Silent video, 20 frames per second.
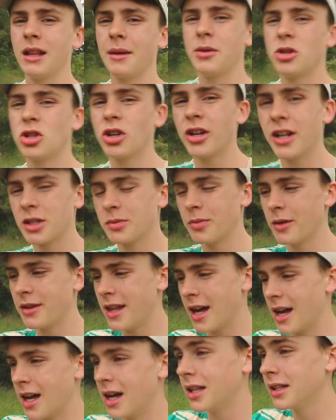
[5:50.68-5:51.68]
Let me try to explain
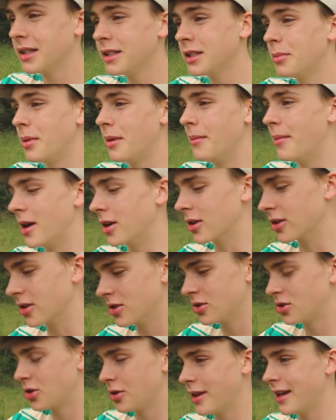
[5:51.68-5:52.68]
that a little bit better
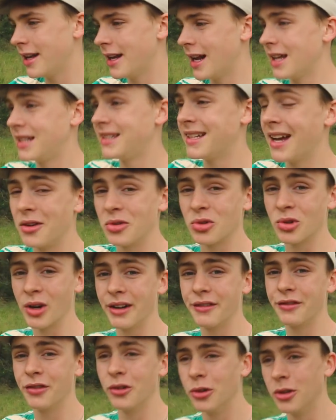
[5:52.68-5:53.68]
so that I sound
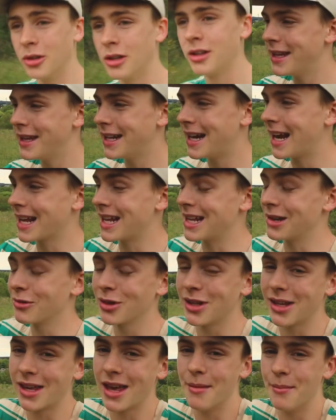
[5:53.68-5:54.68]
grateful that I can
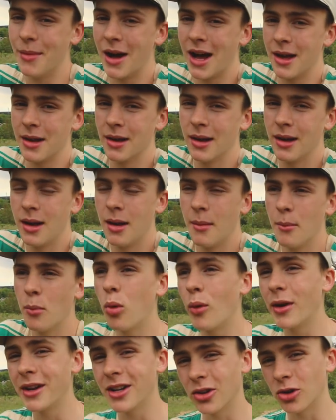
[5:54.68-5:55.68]
really get my
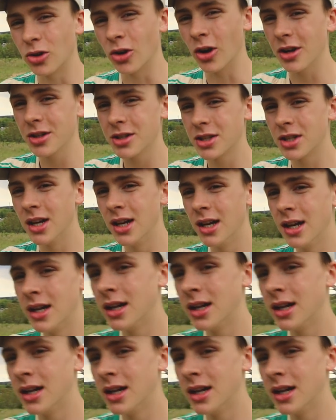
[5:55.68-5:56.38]
point across.